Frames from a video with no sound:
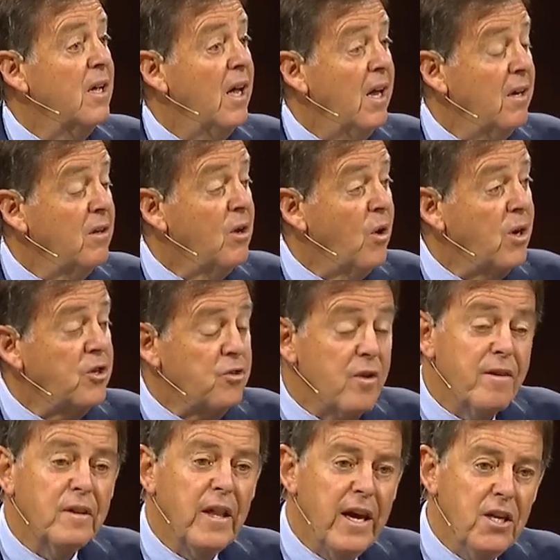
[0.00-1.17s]
in God's
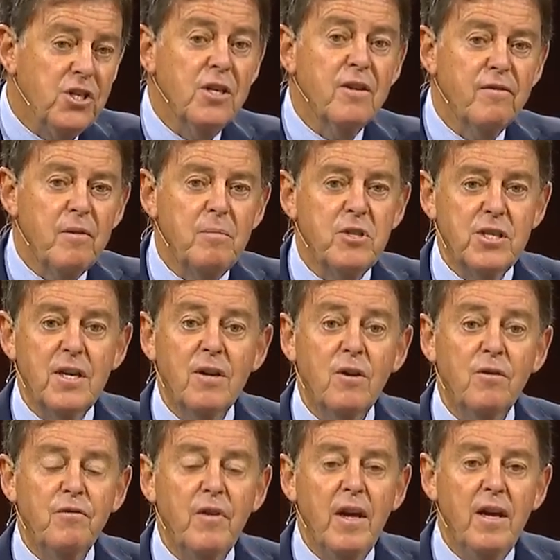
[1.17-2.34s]
revelation of
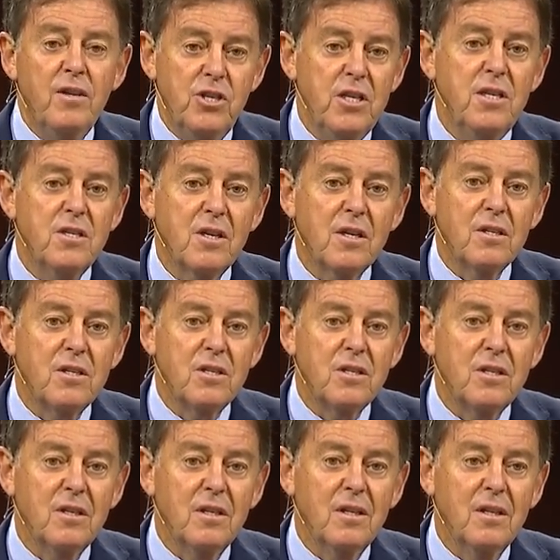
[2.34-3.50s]
Himself in Jesus
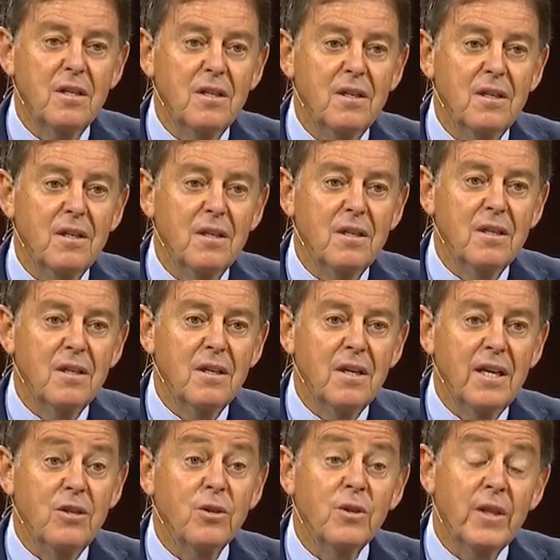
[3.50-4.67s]

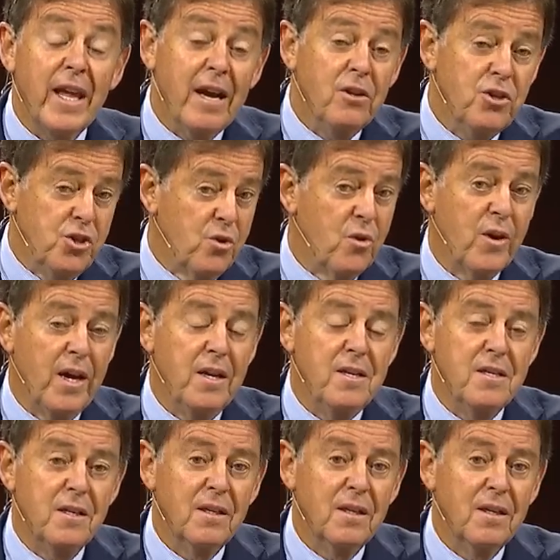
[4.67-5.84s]
and only enjoyed
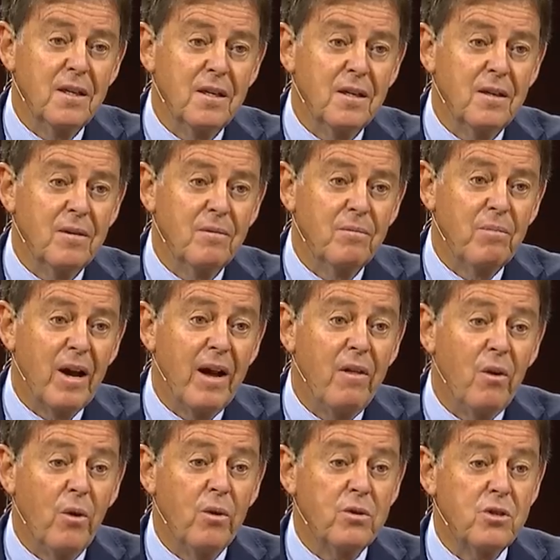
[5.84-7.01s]
by
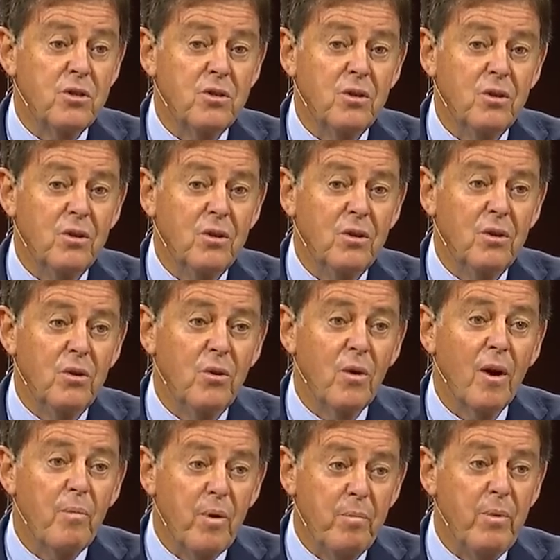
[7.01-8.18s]
those who
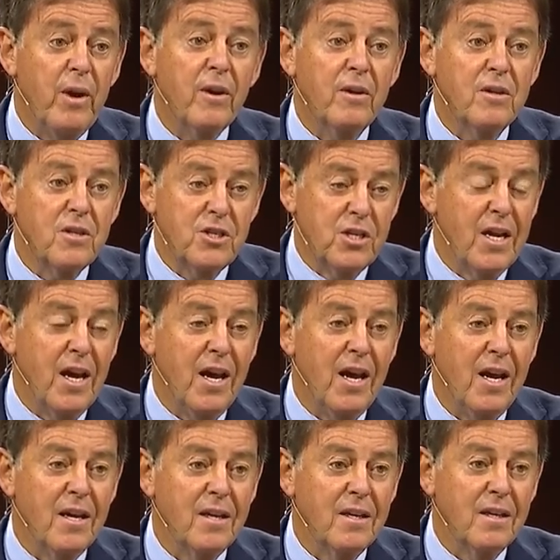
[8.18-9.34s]
are prepared to
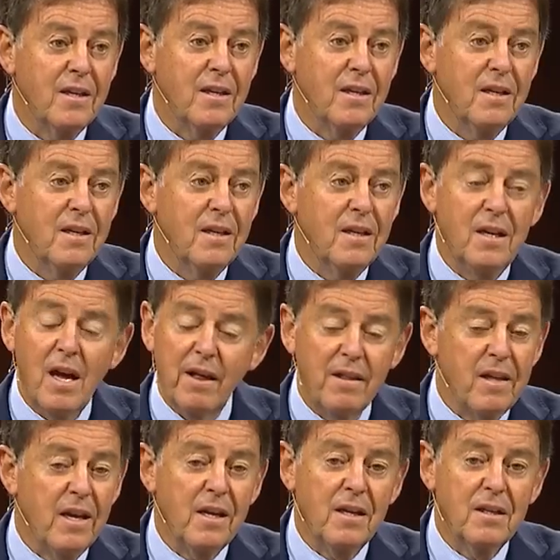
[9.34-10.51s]
say,
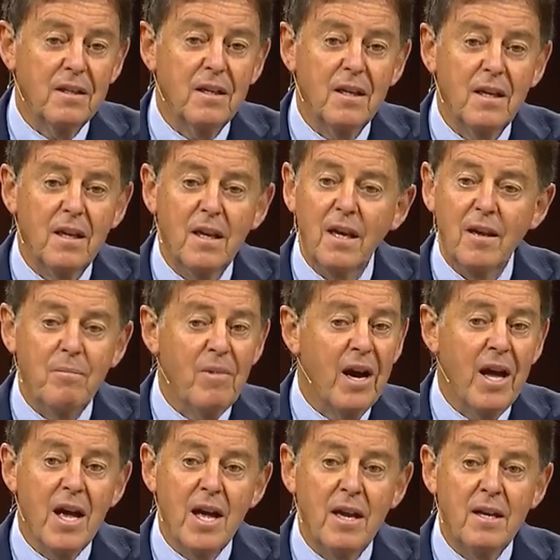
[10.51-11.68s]
Nothing in my
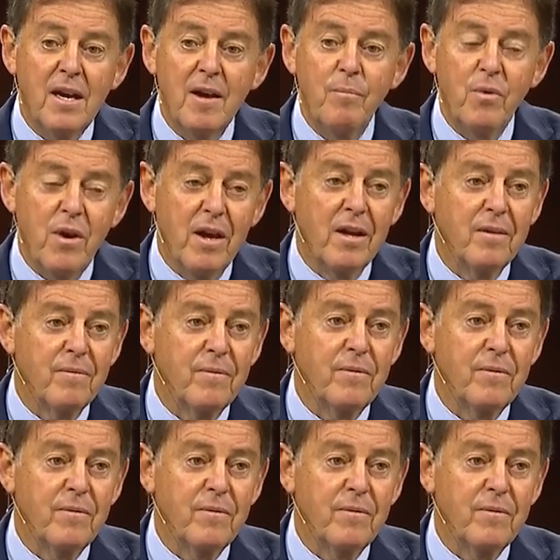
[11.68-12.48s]
hand I bring.